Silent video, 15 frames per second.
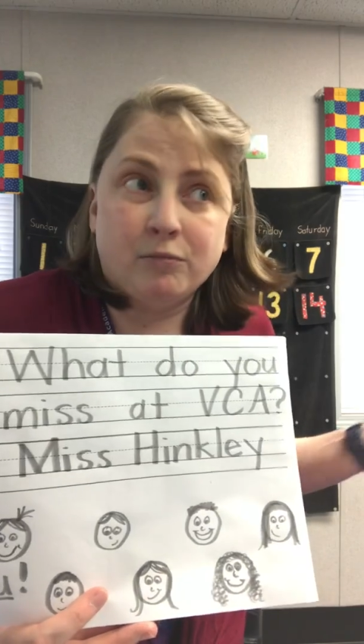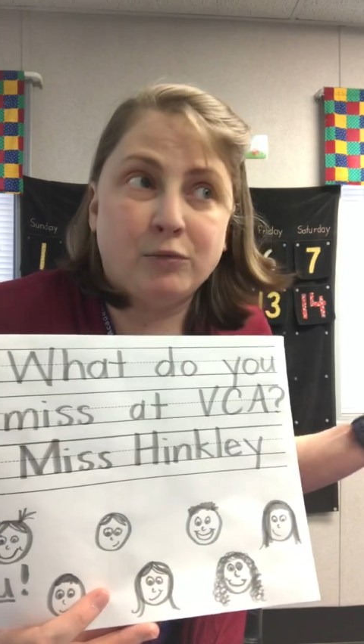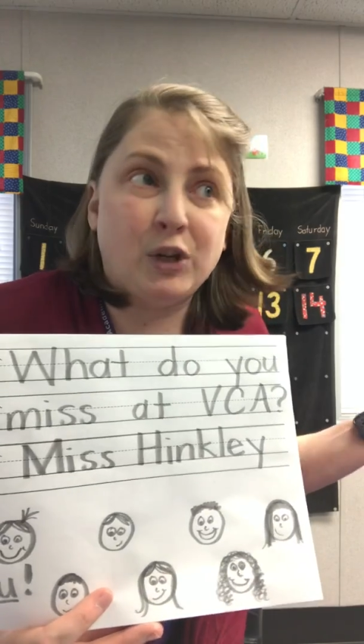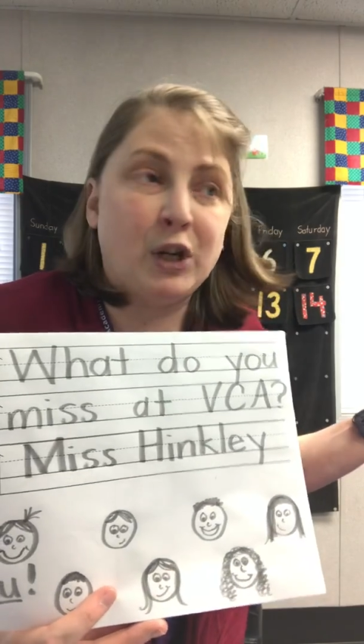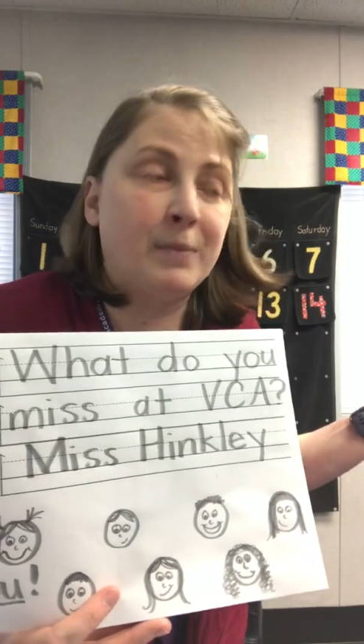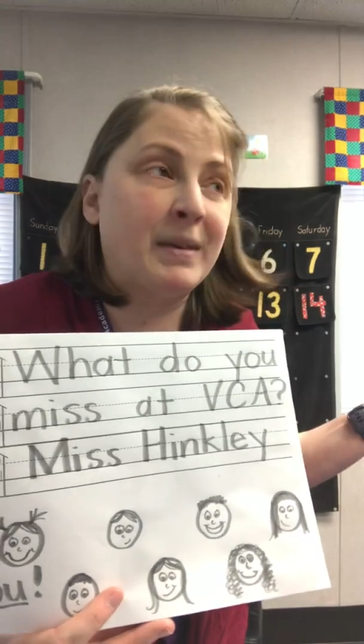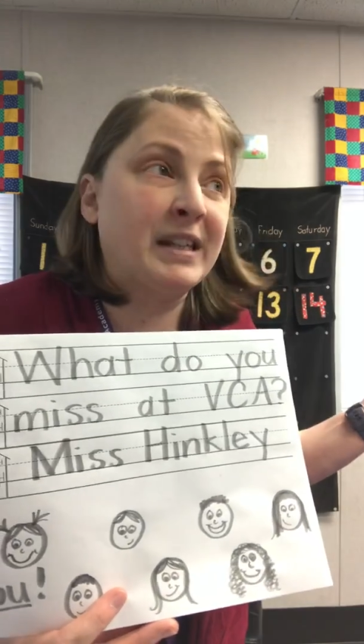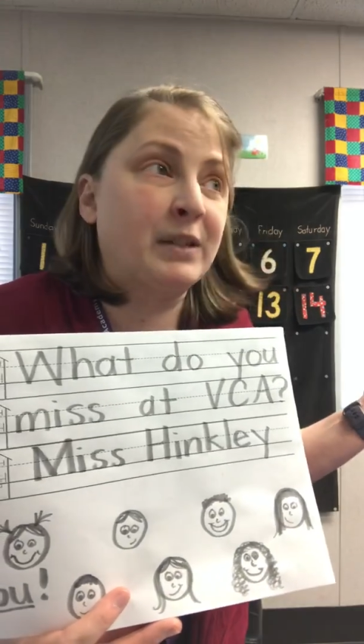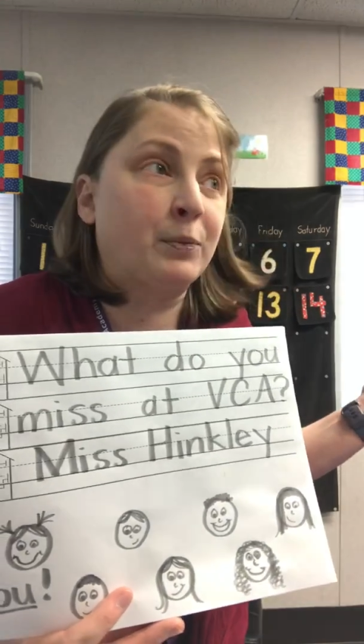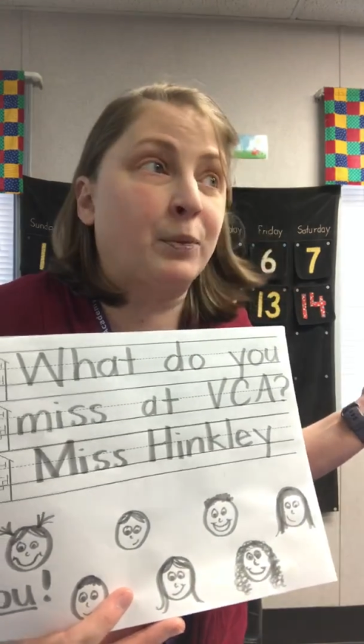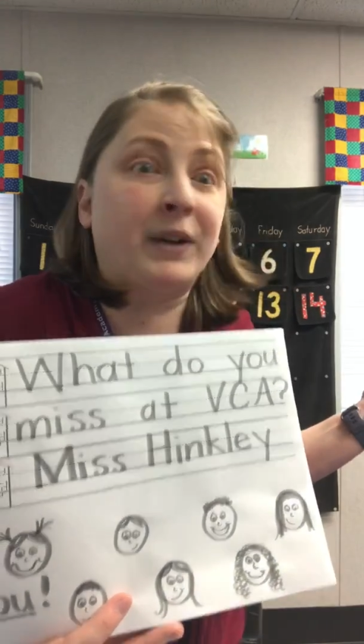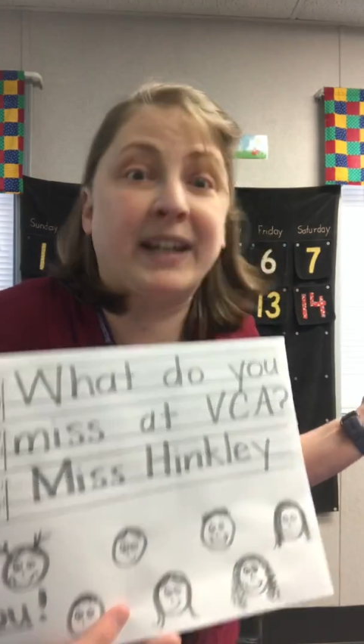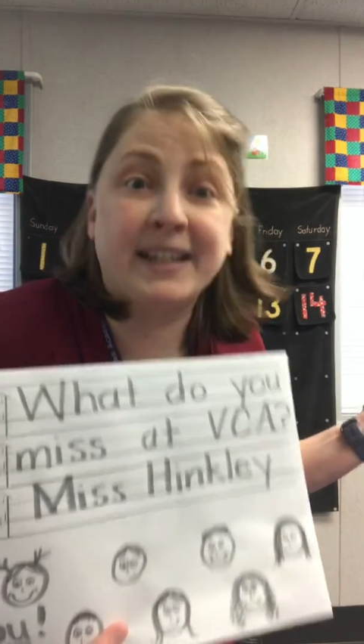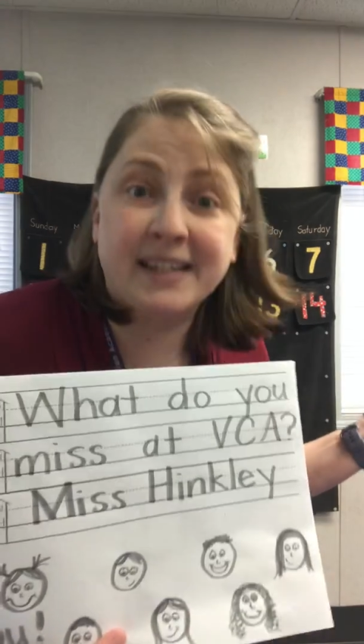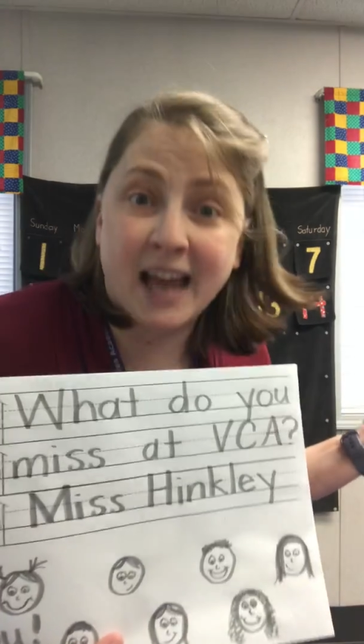Do you miss
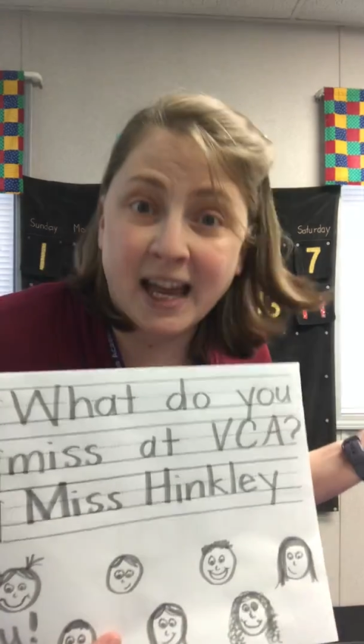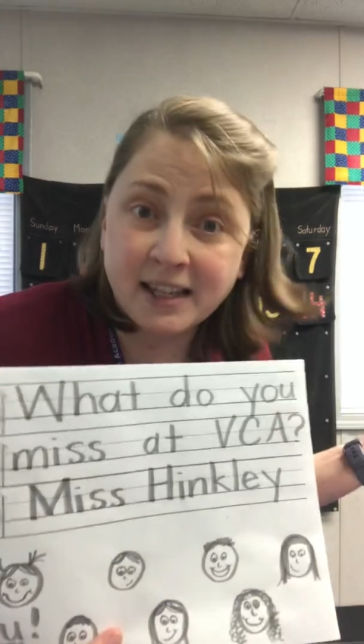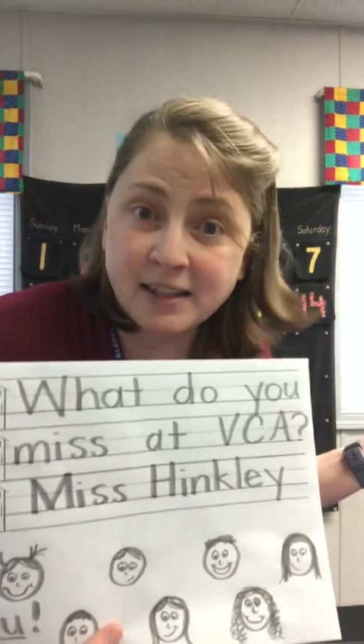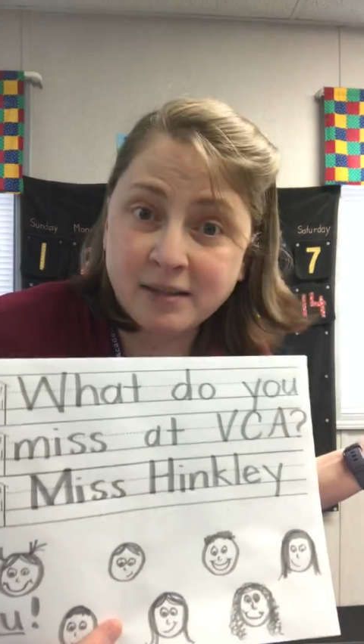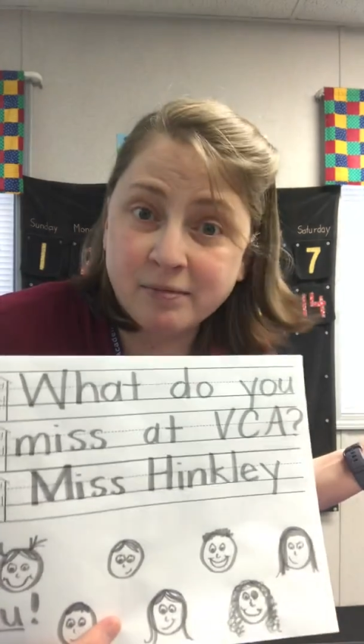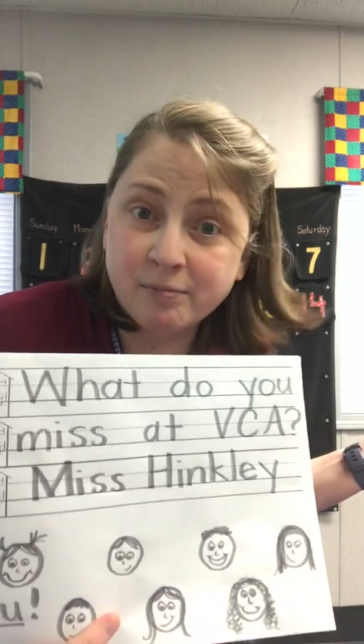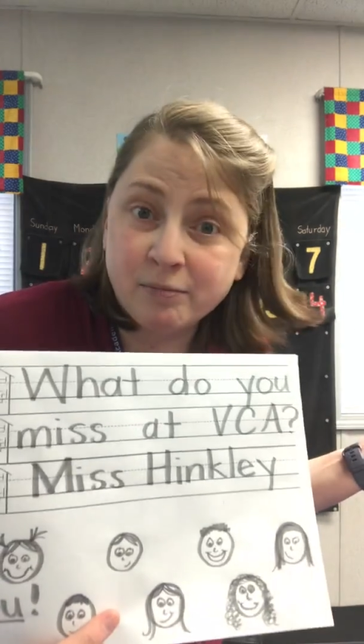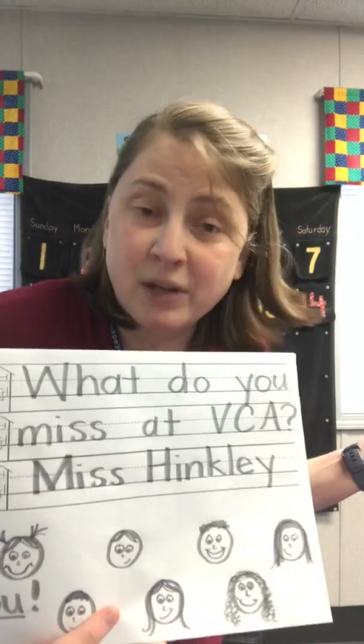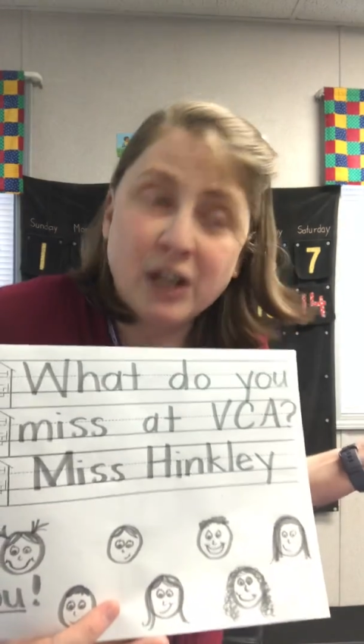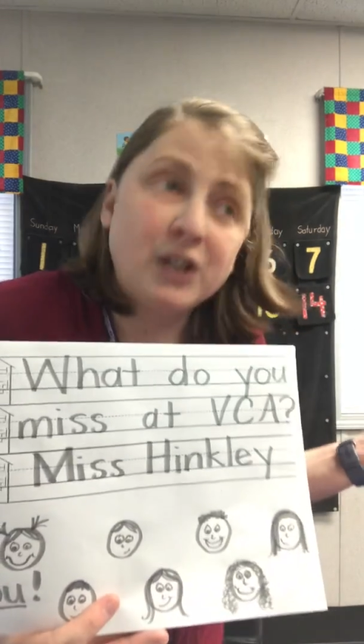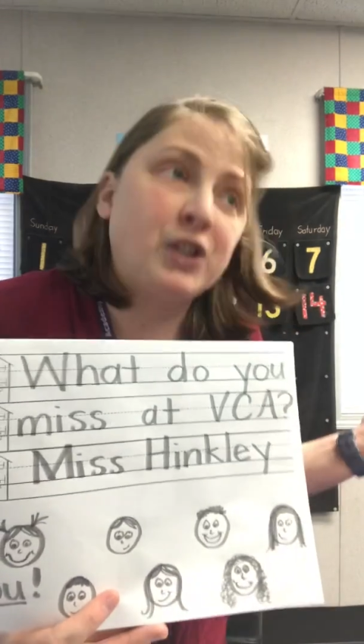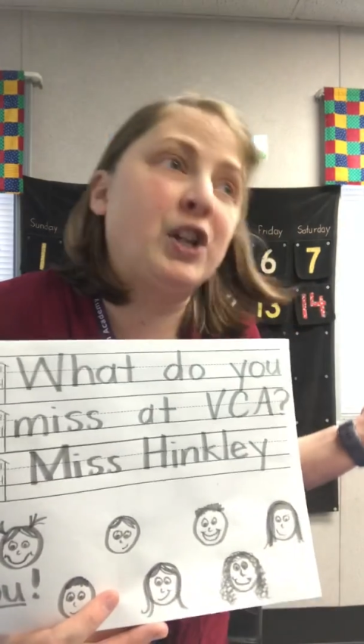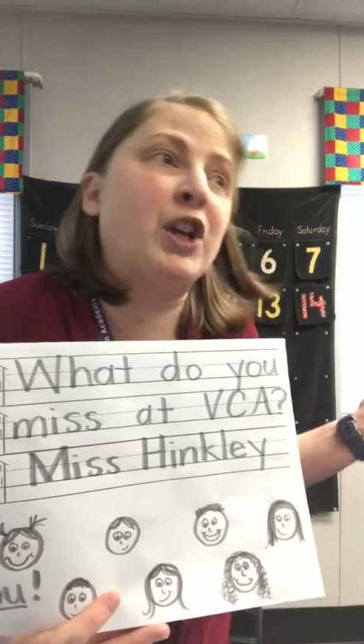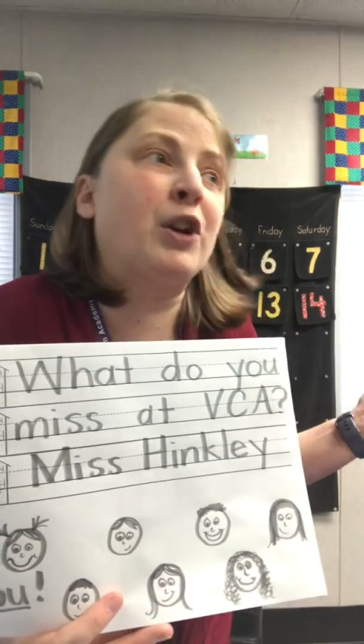recess? Do